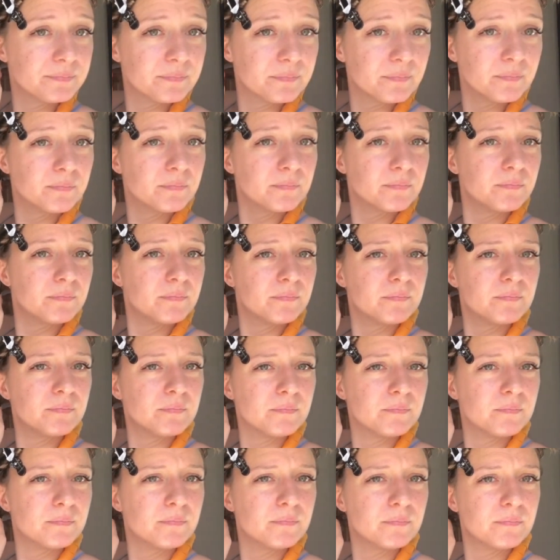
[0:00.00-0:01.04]

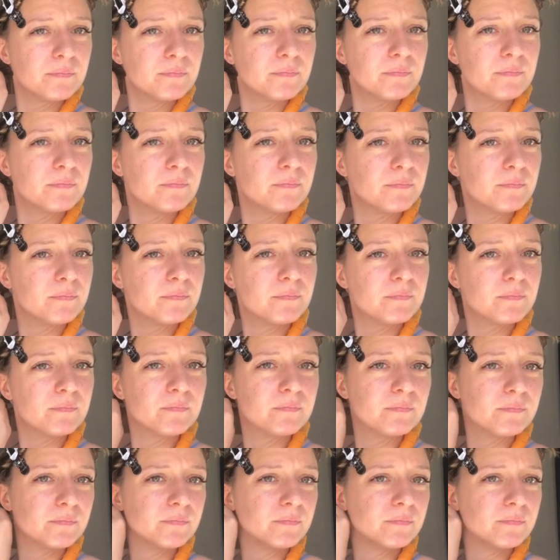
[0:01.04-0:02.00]
(no one is talking)